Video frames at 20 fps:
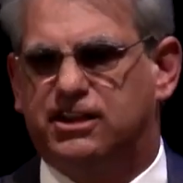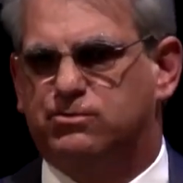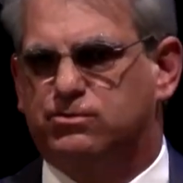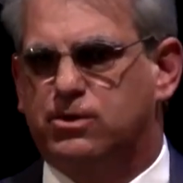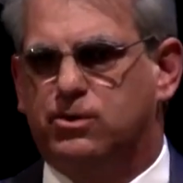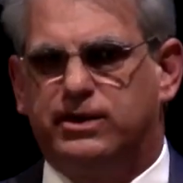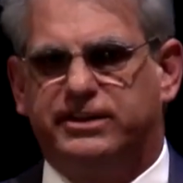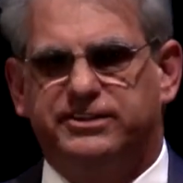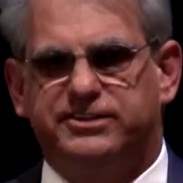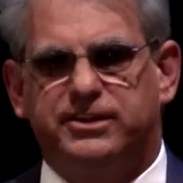it
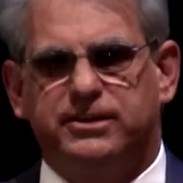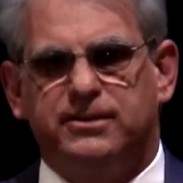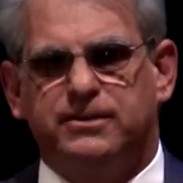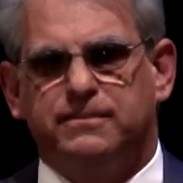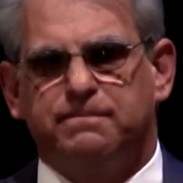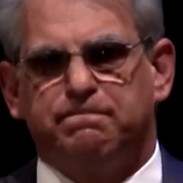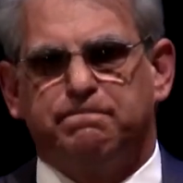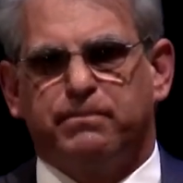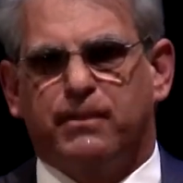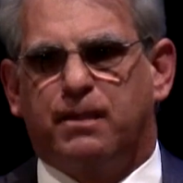ruins
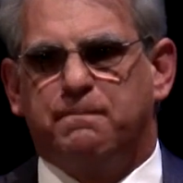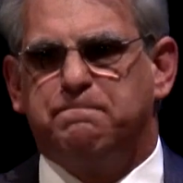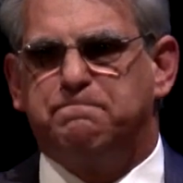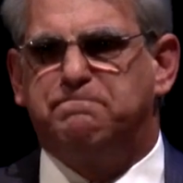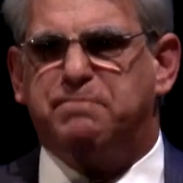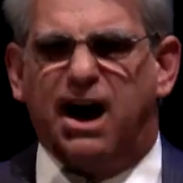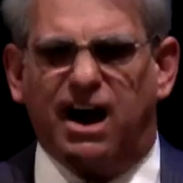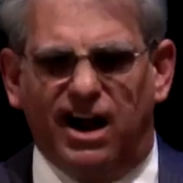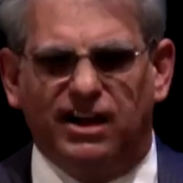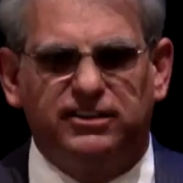
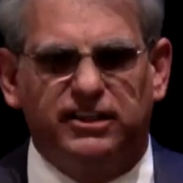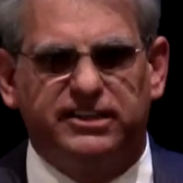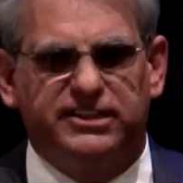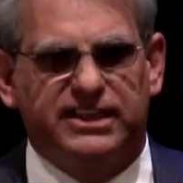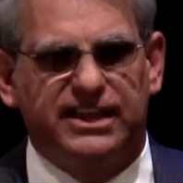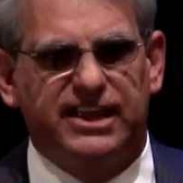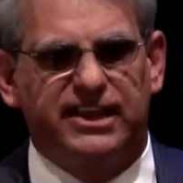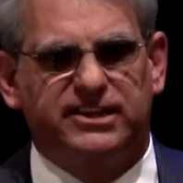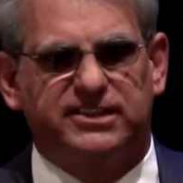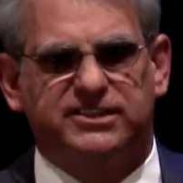
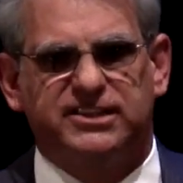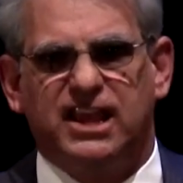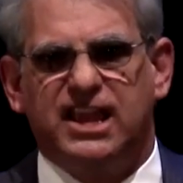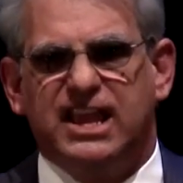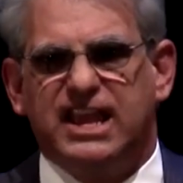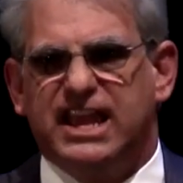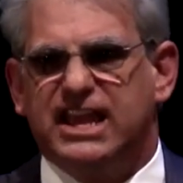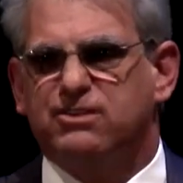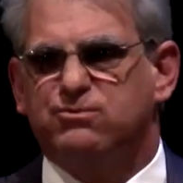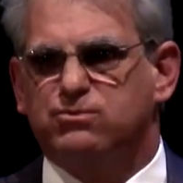politics,
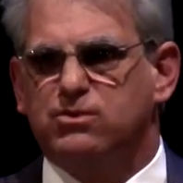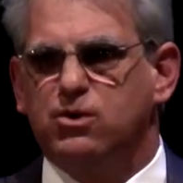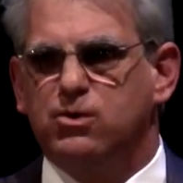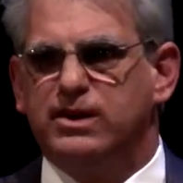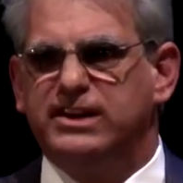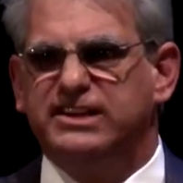it